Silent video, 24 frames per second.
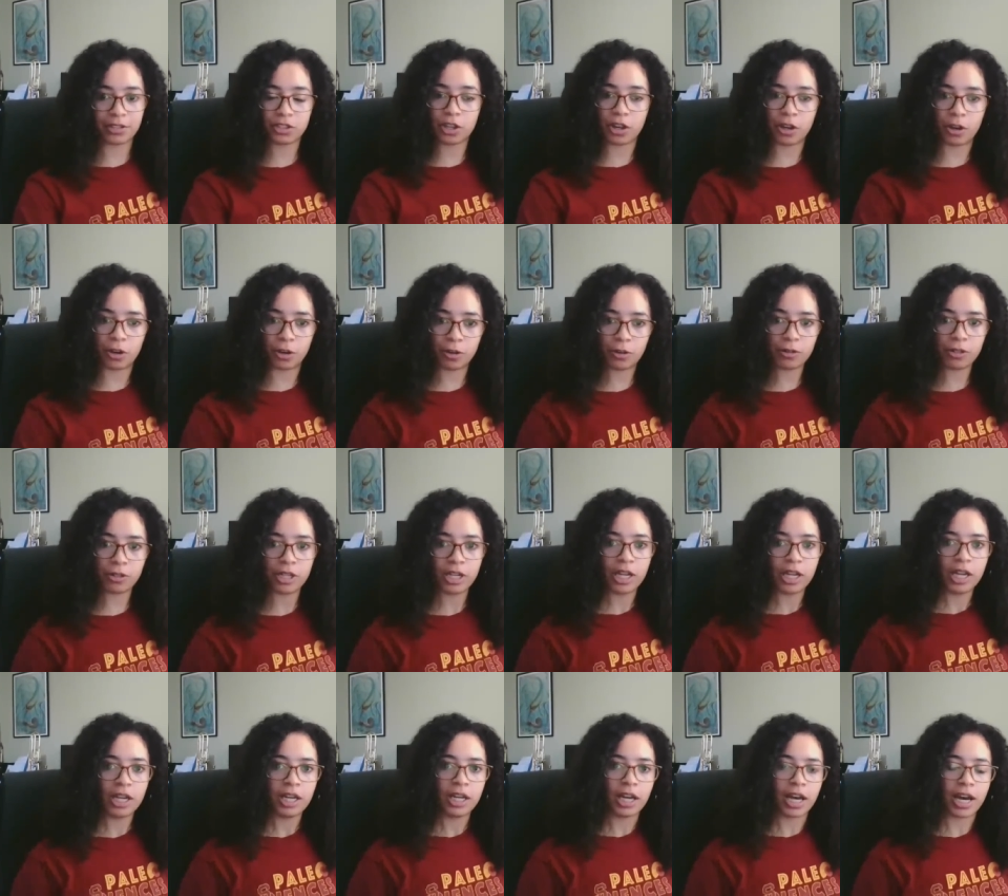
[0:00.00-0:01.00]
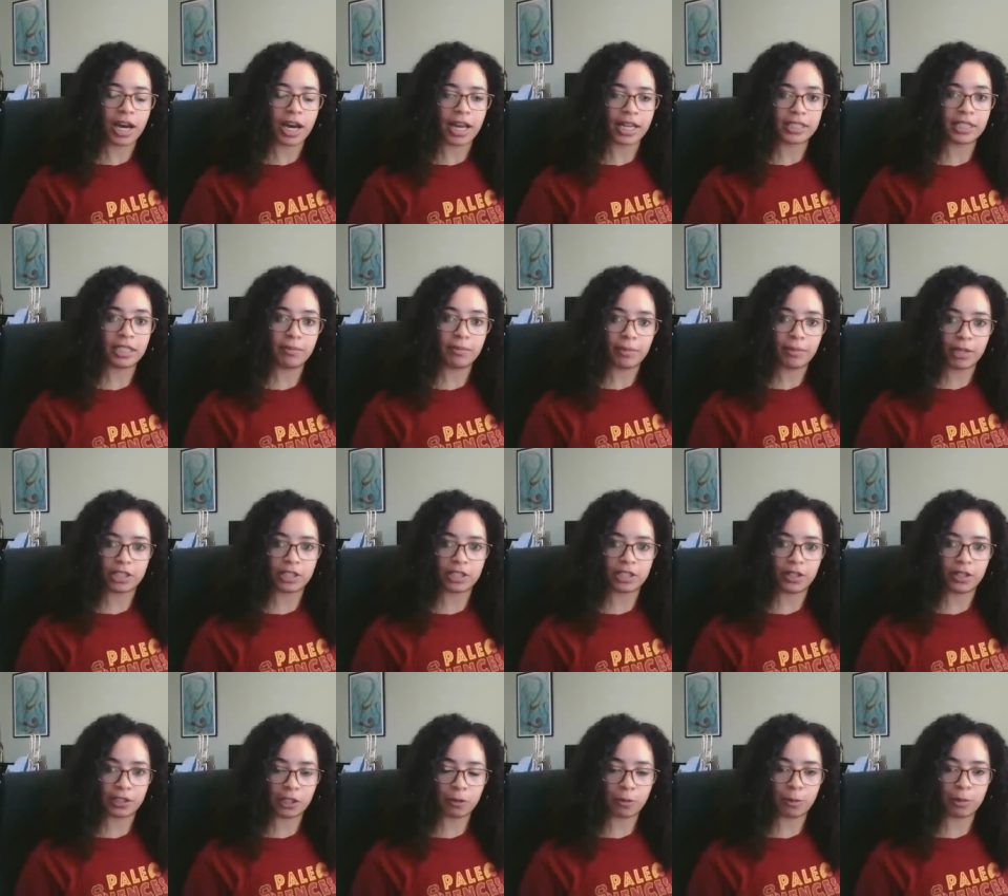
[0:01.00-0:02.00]
So I did mention
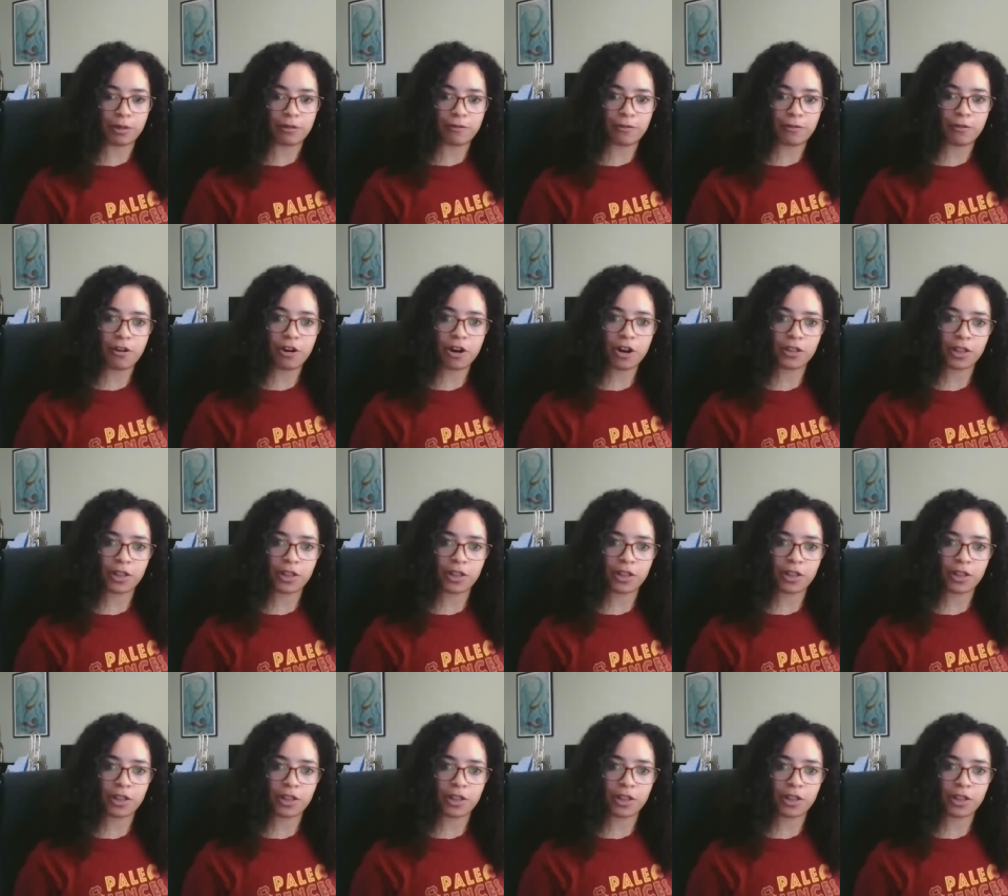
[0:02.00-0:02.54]
this a little before.